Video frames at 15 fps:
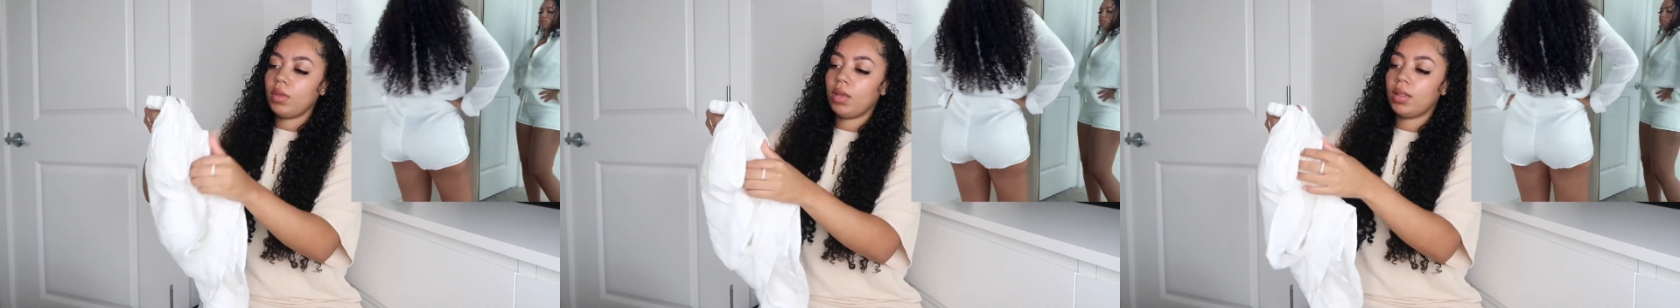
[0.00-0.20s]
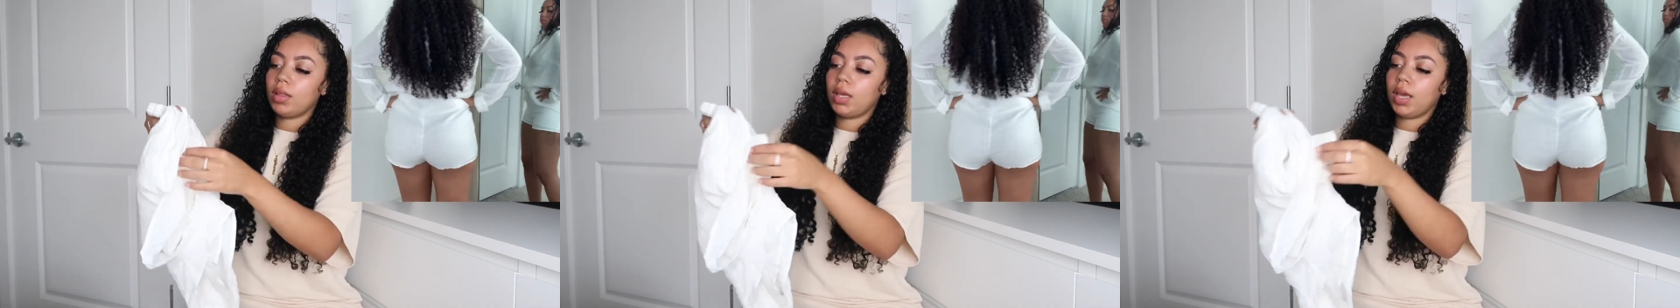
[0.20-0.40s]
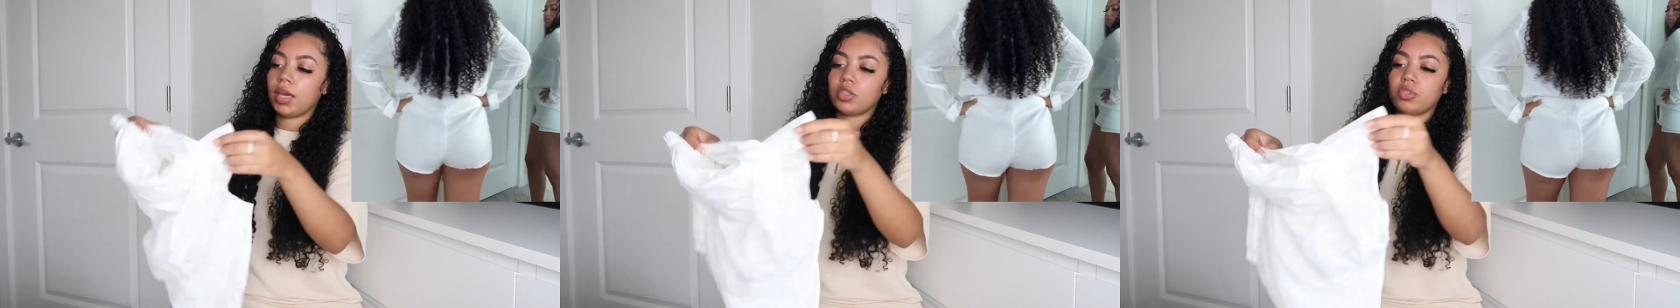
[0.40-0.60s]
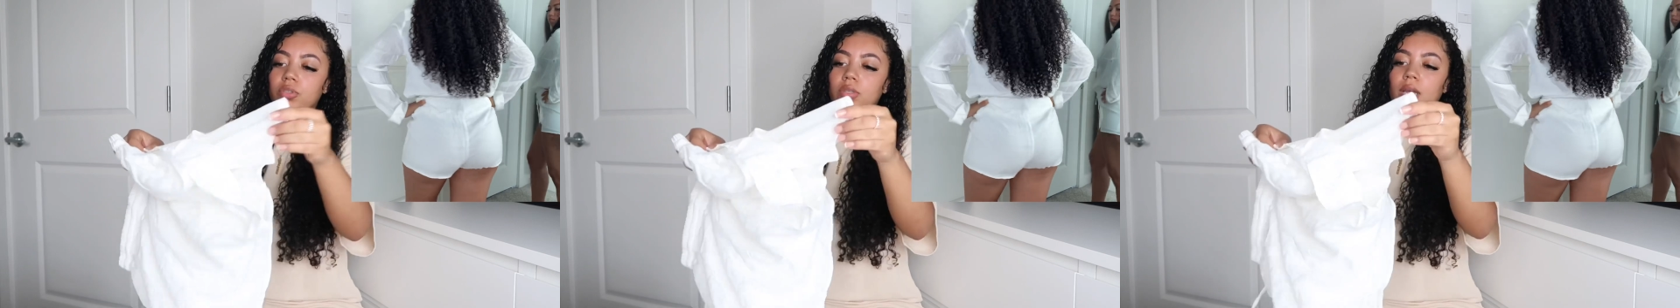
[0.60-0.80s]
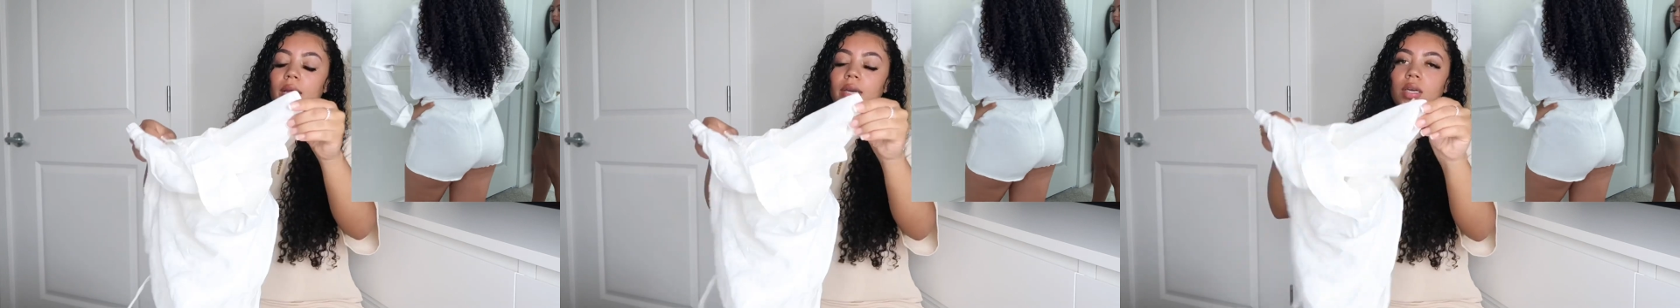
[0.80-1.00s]
the extra
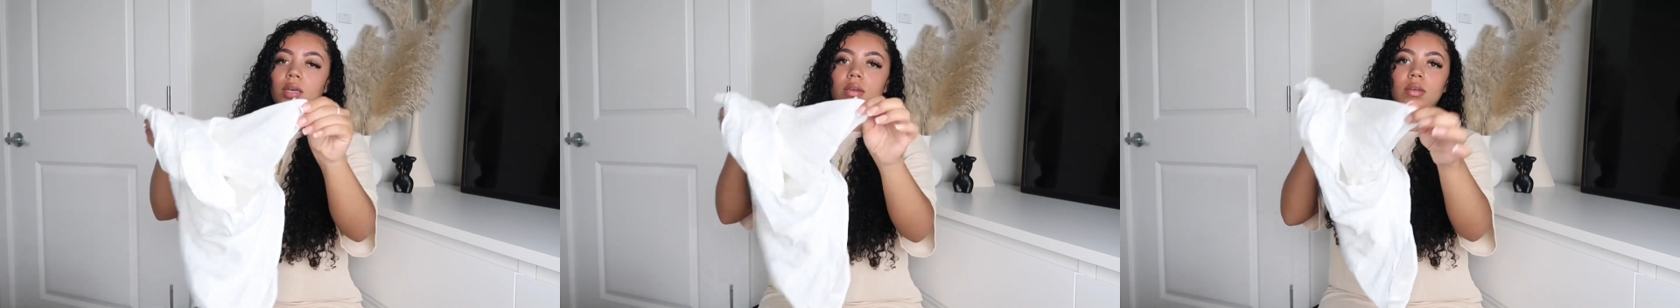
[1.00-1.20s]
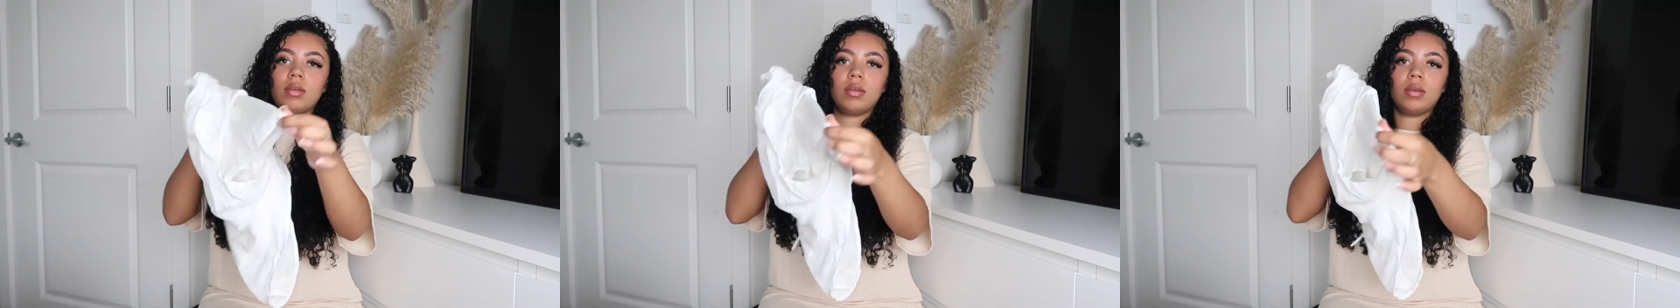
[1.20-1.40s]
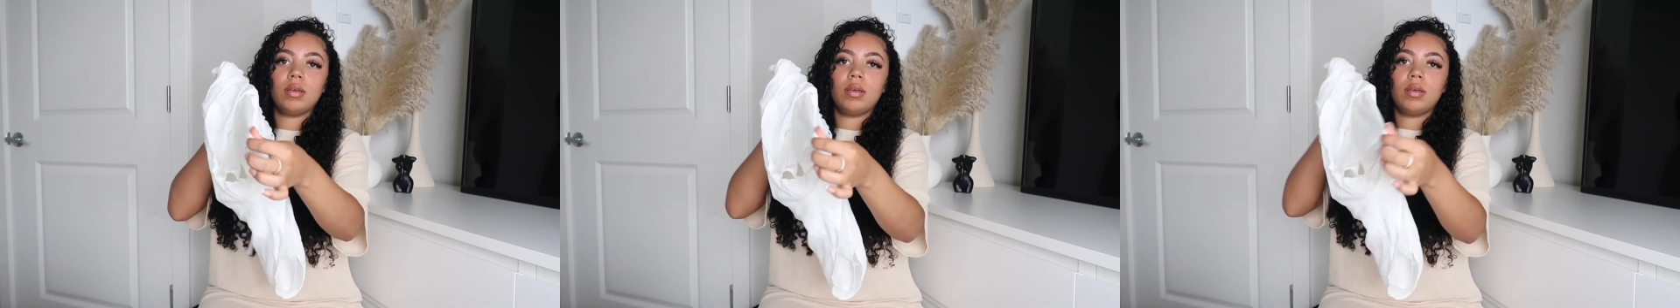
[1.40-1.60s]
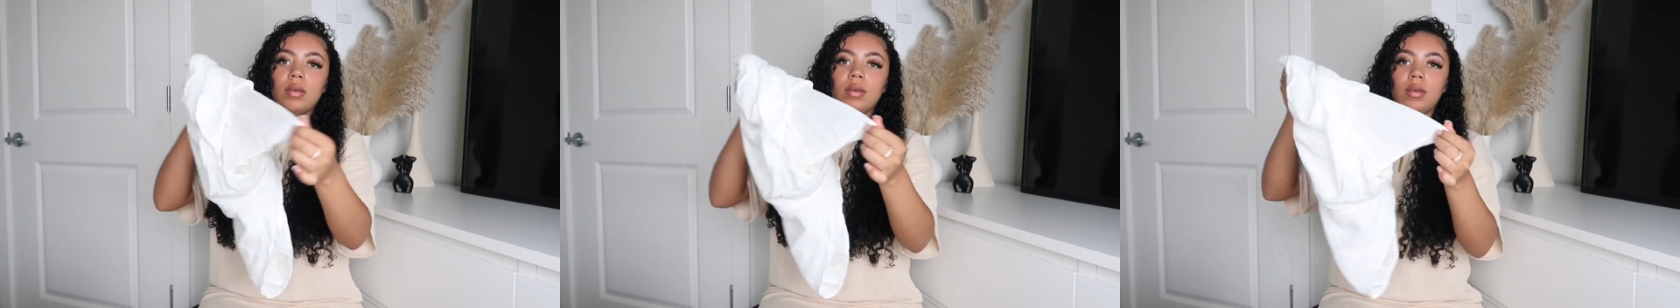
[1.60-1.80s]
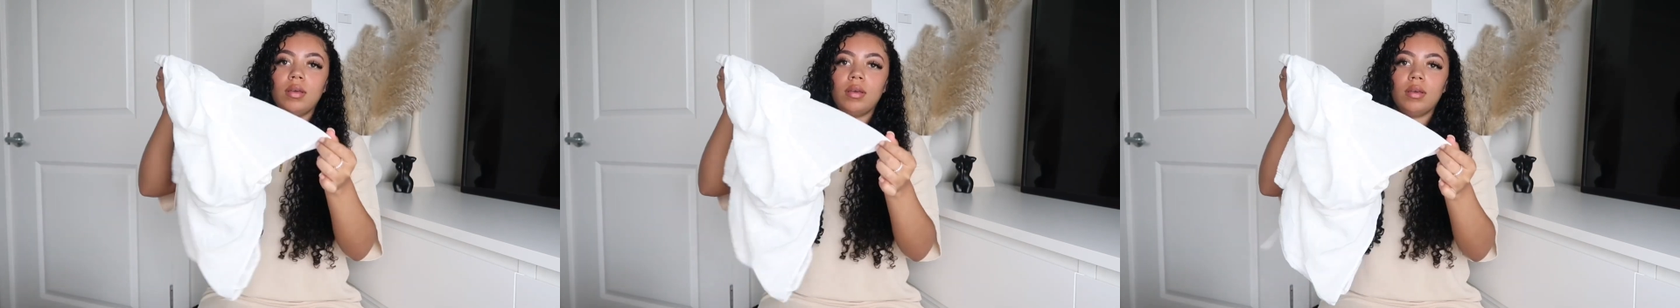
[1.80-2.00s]
lining,
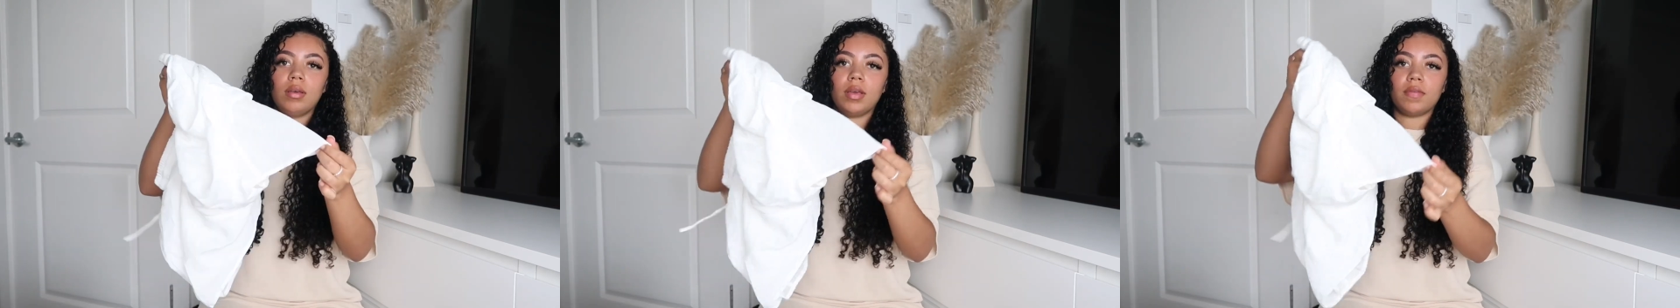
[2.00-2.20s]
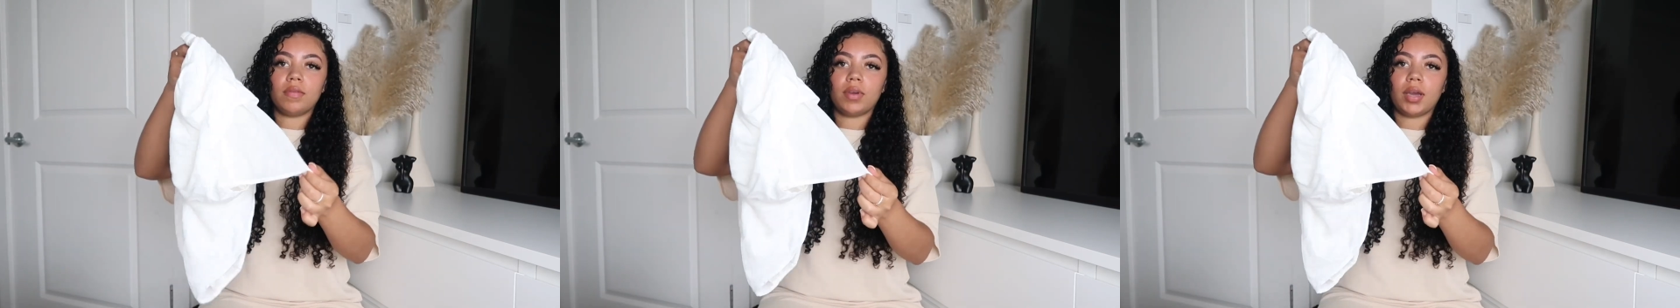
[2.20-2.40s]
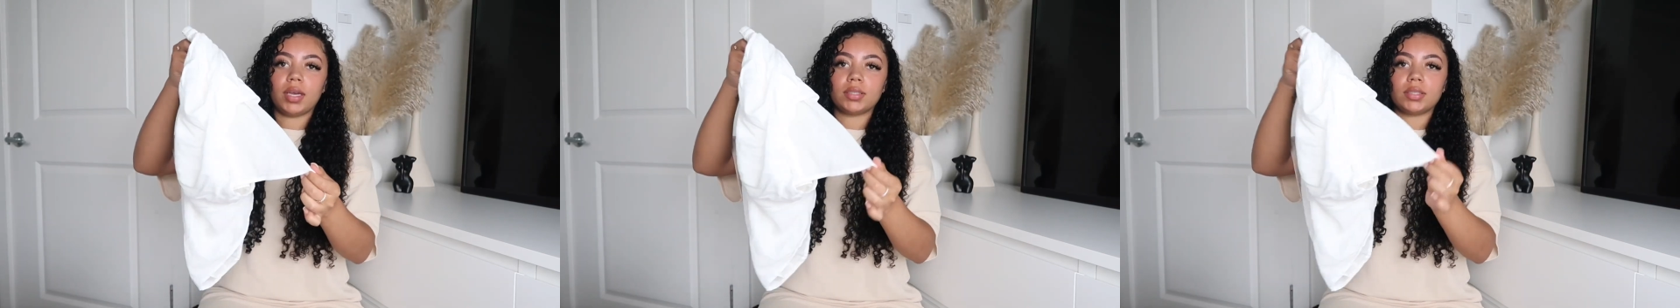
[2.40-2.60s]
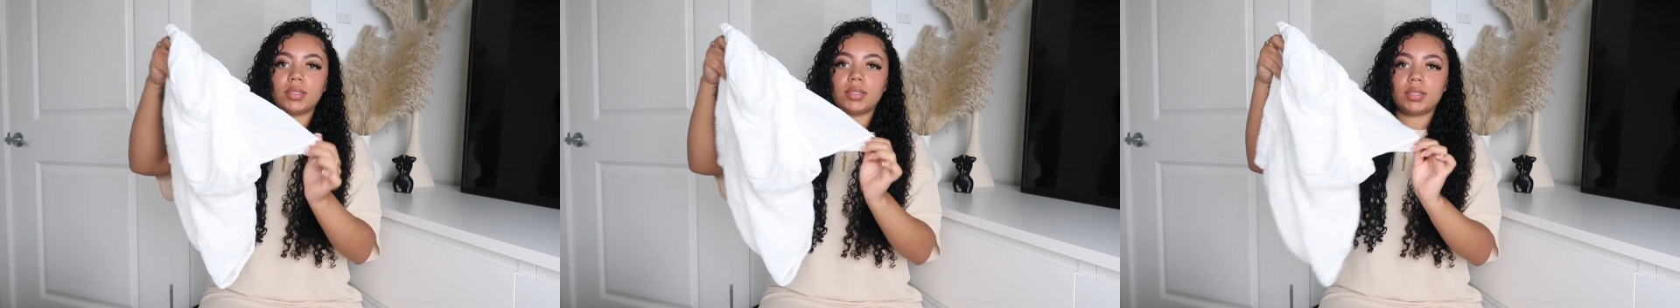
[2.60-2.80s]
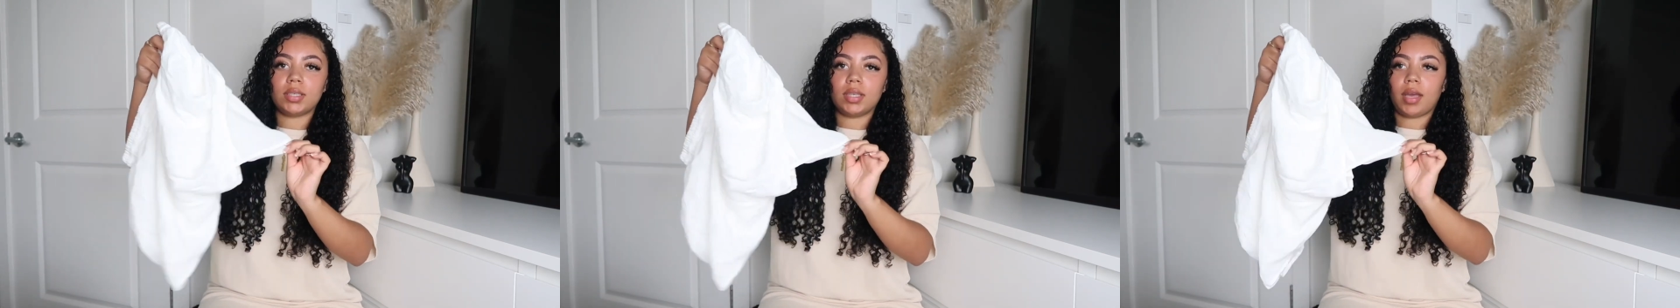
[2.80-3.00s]
if you guys
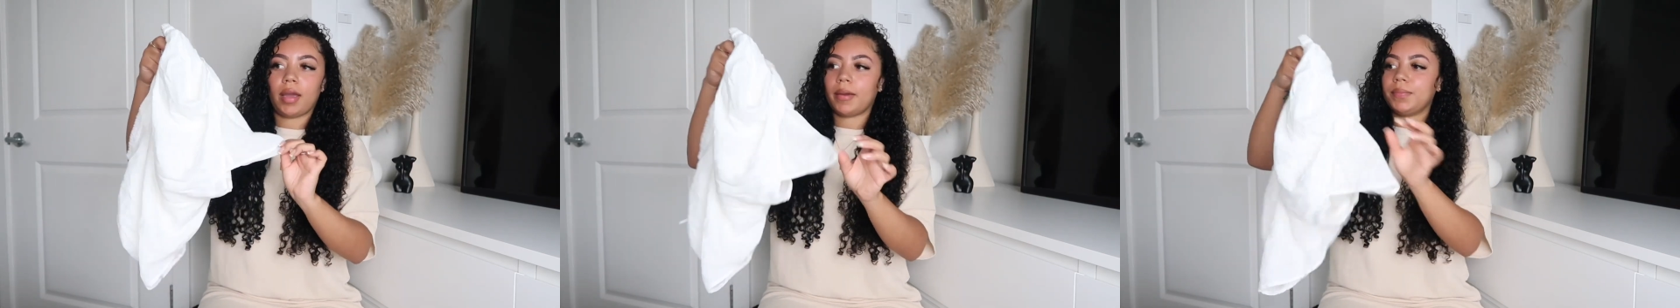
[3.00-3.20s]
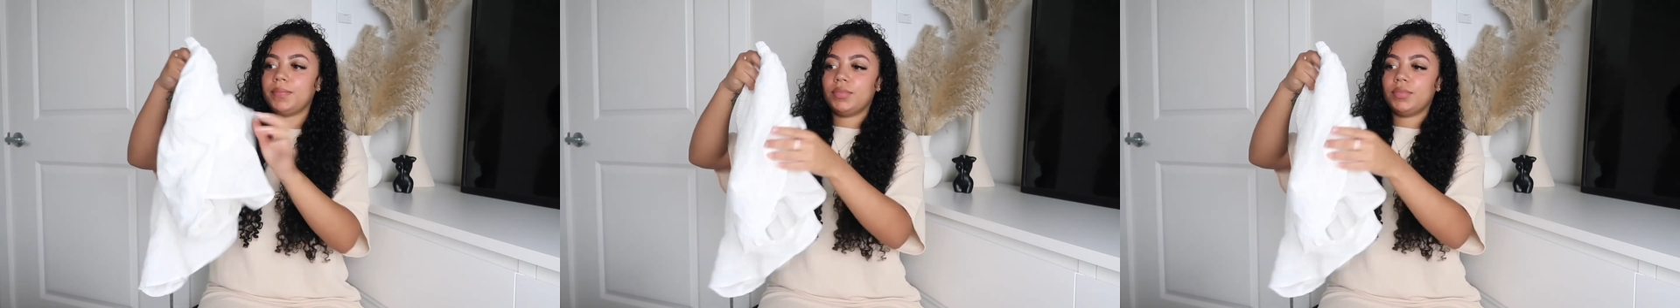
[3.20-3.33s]
can see that.